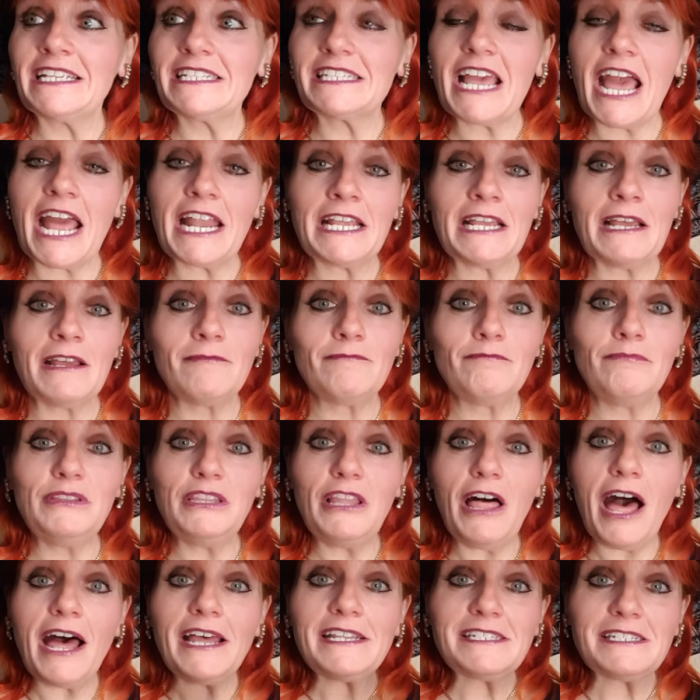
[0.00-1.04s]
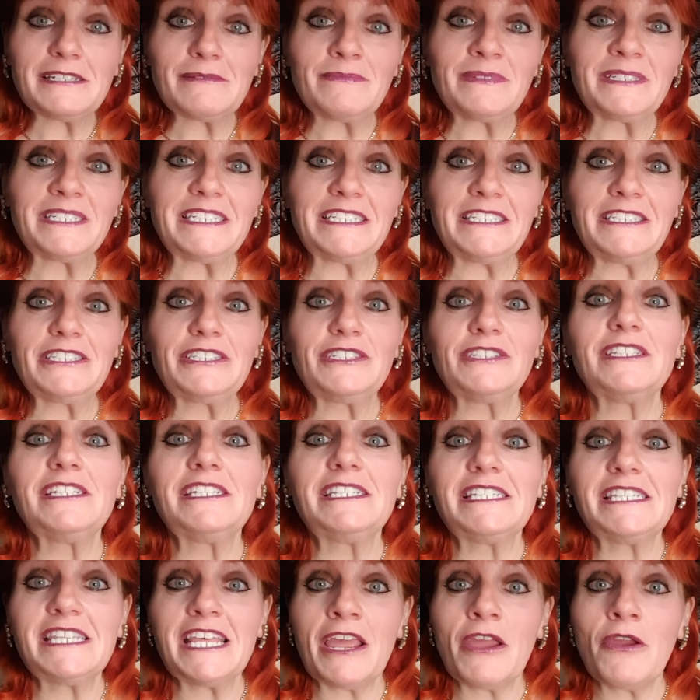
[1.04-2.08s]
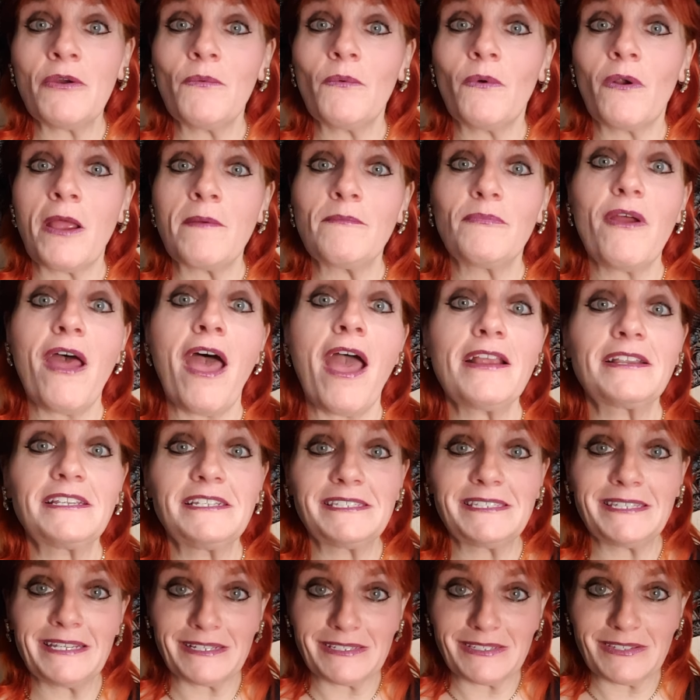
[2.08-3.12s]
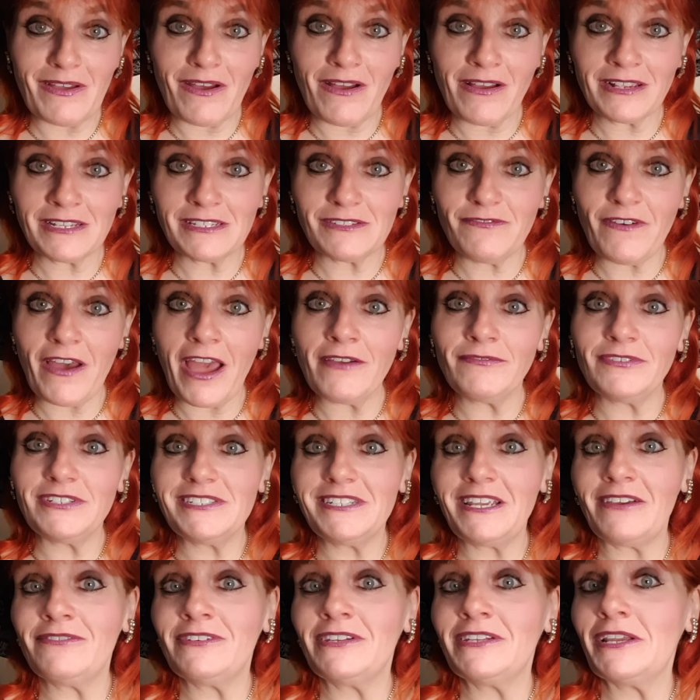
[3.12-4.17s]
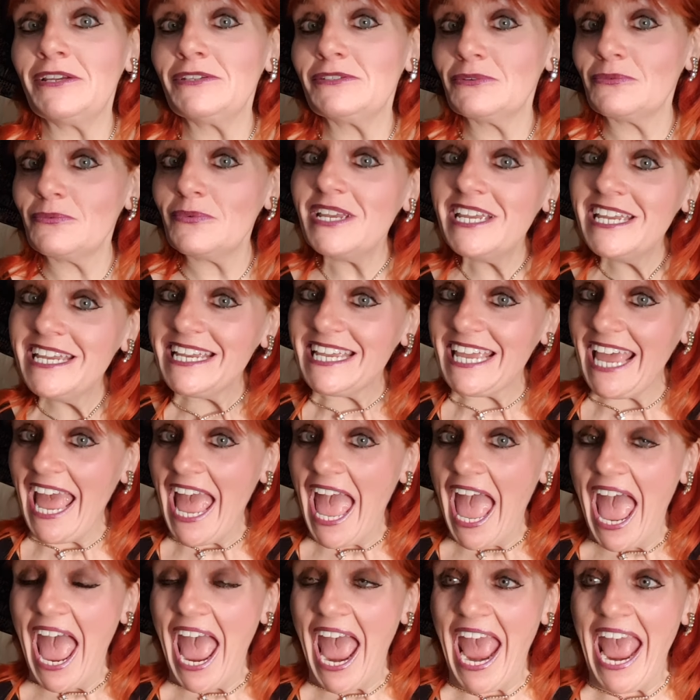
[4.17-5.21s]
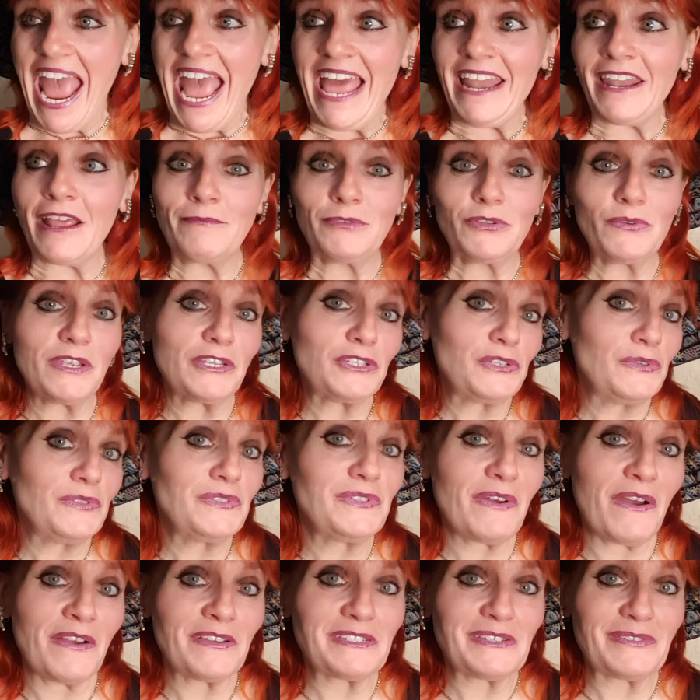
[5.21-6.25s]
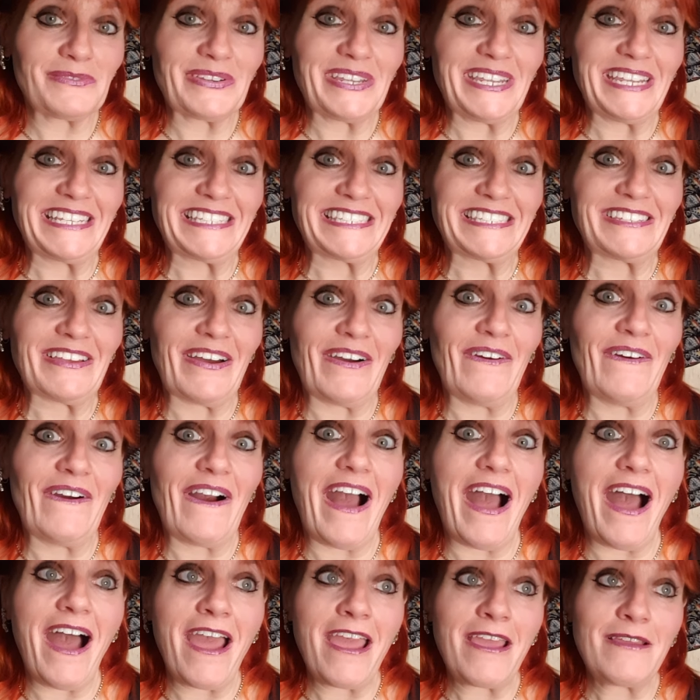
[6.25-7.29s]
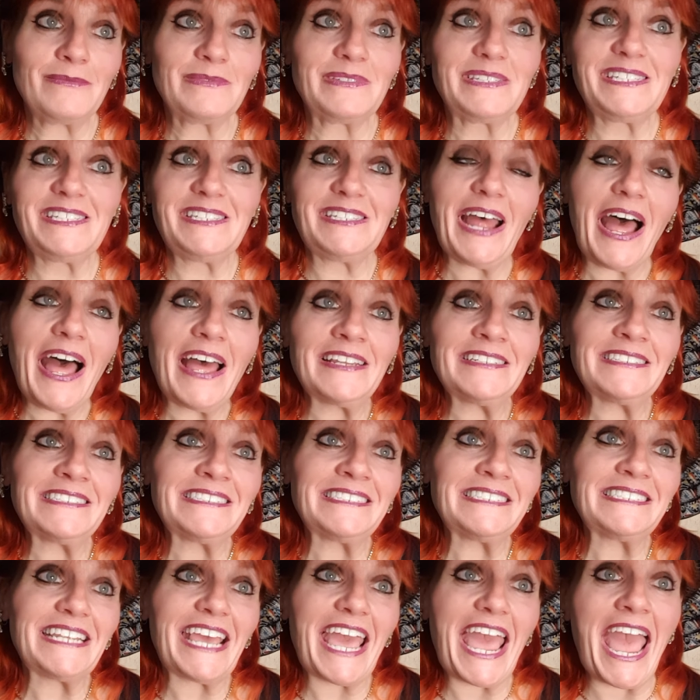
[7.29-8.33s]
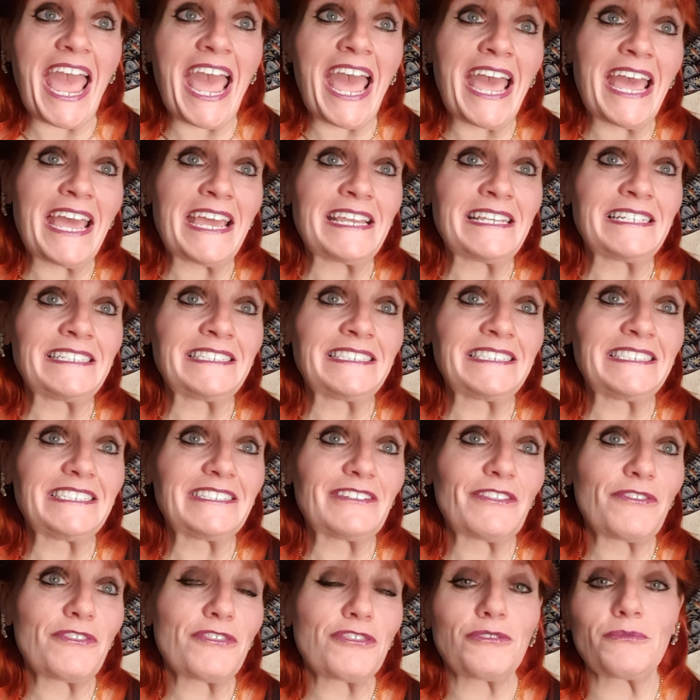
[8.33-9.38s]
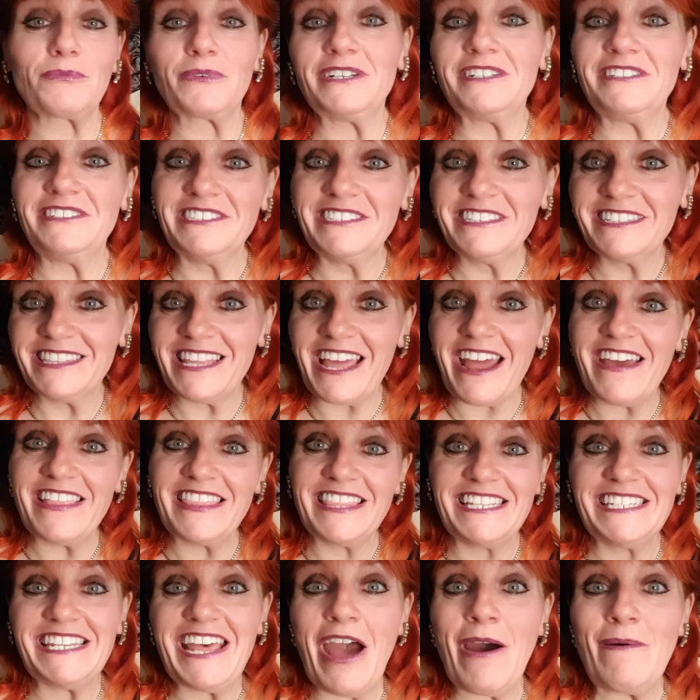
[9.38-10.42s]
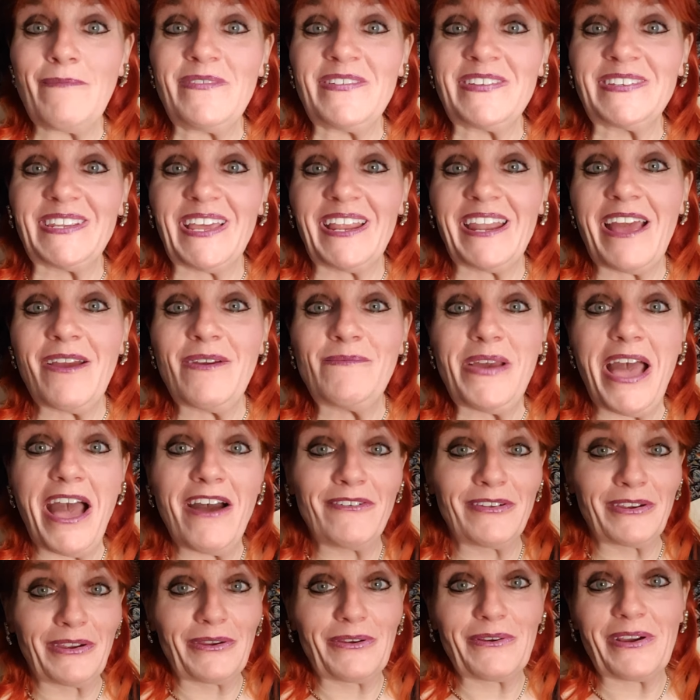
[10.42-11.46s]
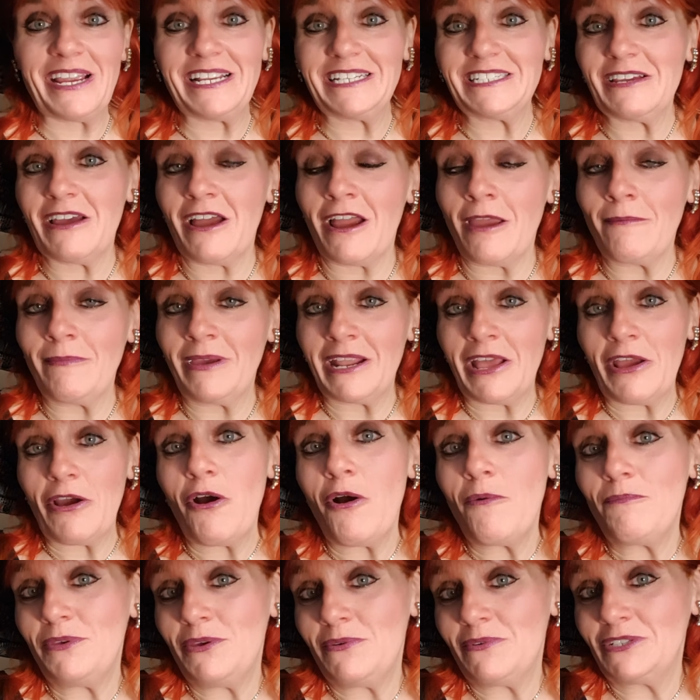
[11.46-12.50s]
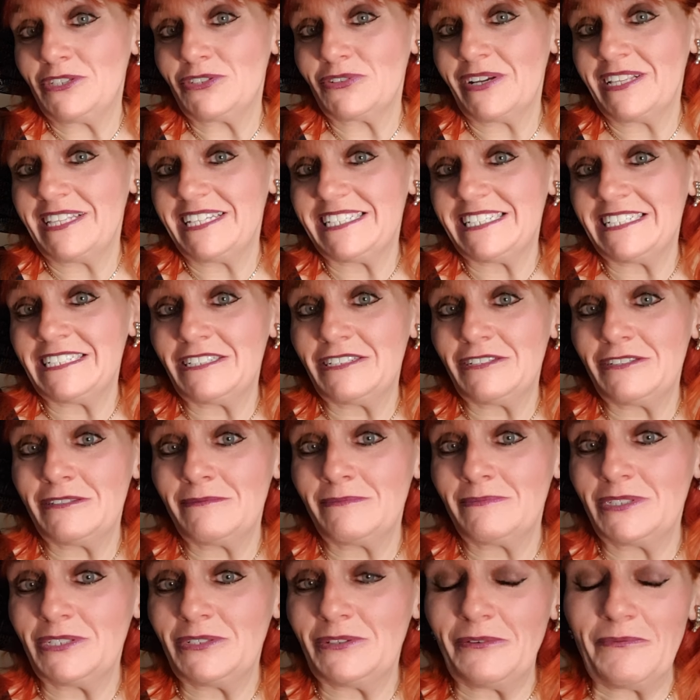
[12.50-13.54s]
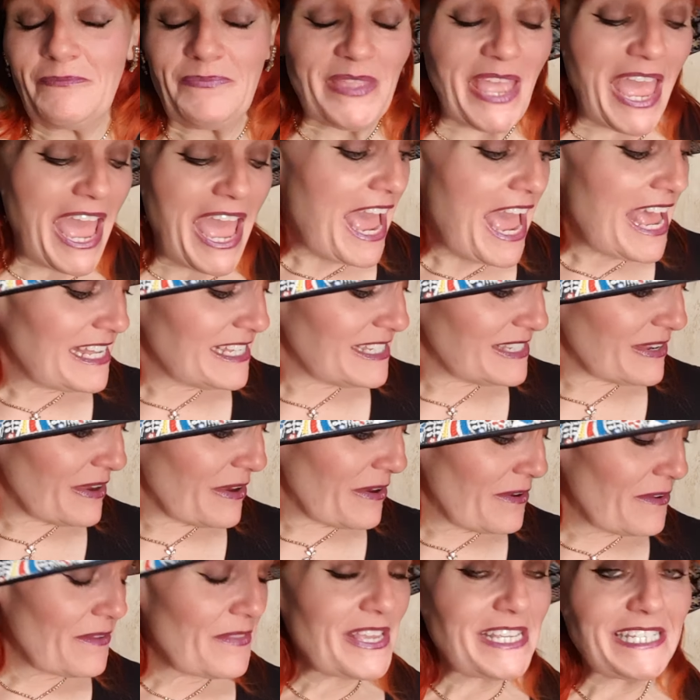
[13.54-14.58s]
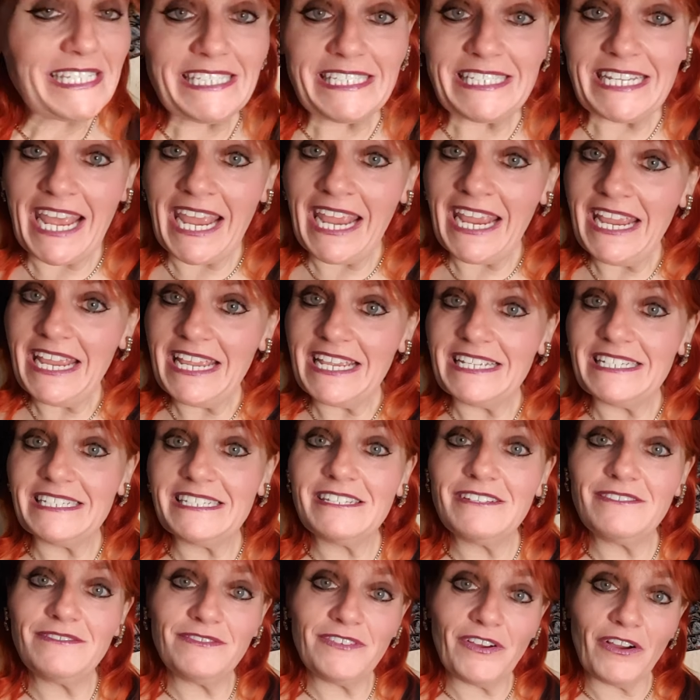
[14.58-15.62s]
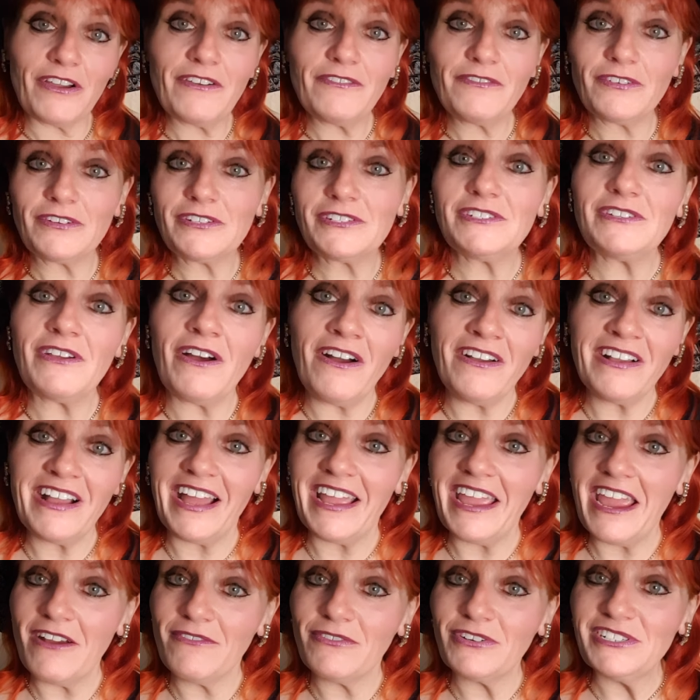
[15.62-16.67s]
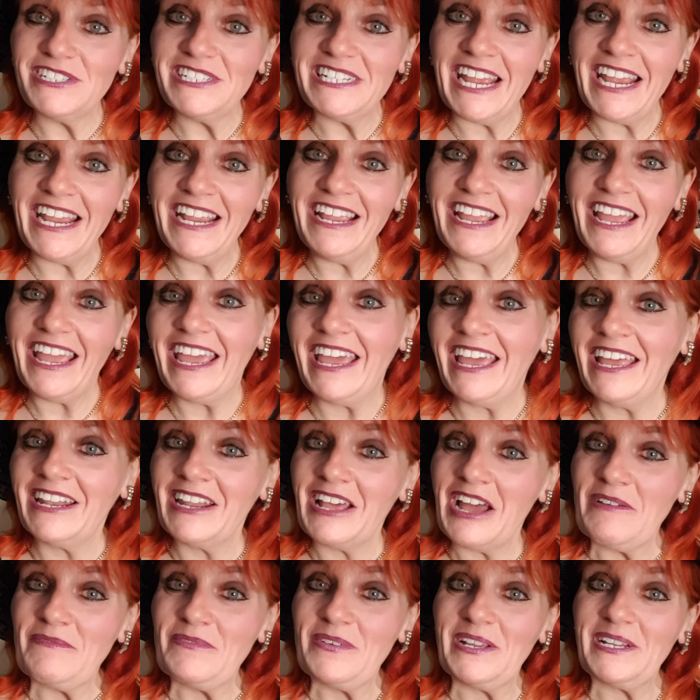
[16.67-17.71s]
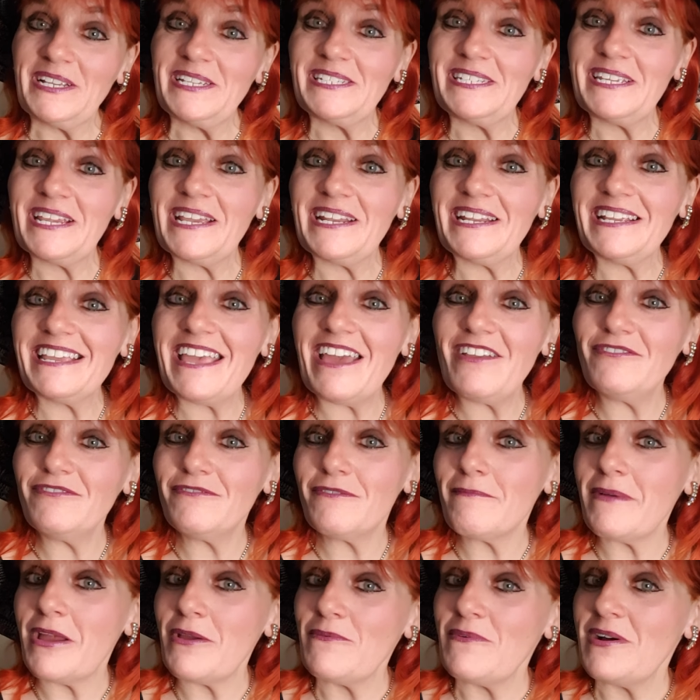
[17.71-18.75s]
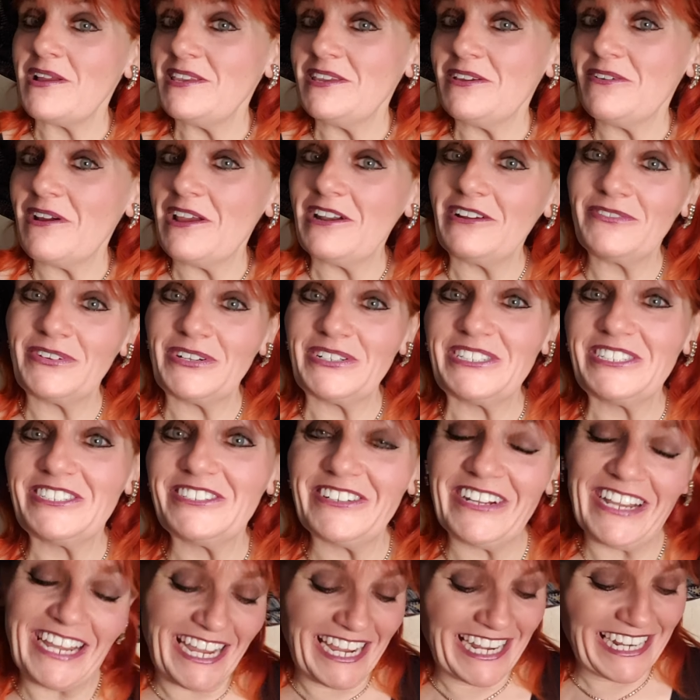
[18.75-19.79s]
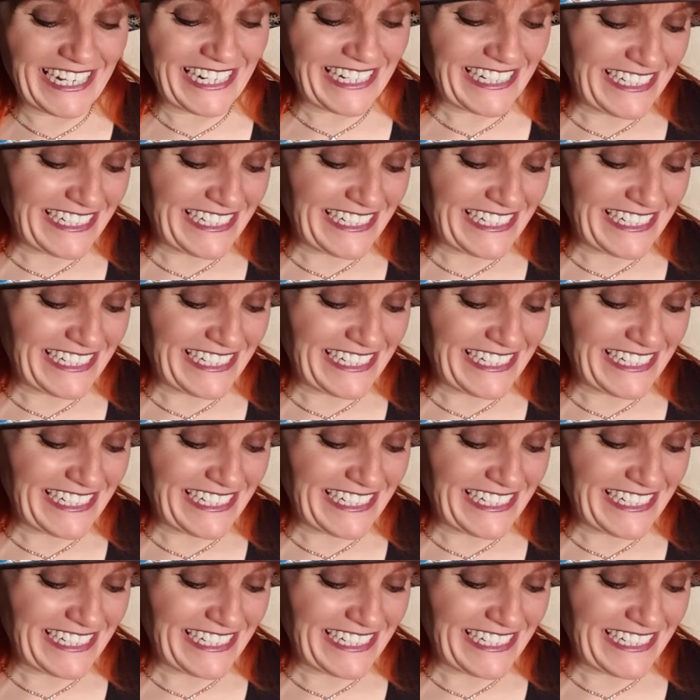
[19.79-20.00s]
it's kind of blossomed into this thing where I'm practicing songs 5 to 7 days a week, and I'm doing 2 songs a week. So I'm stunned and thrilled that this happened, and I'm having a great time, and I hope you enjoy listening to them too. So Stay is the very first song I ever sang, and I'm going to sing it again for my 1 year anniversary.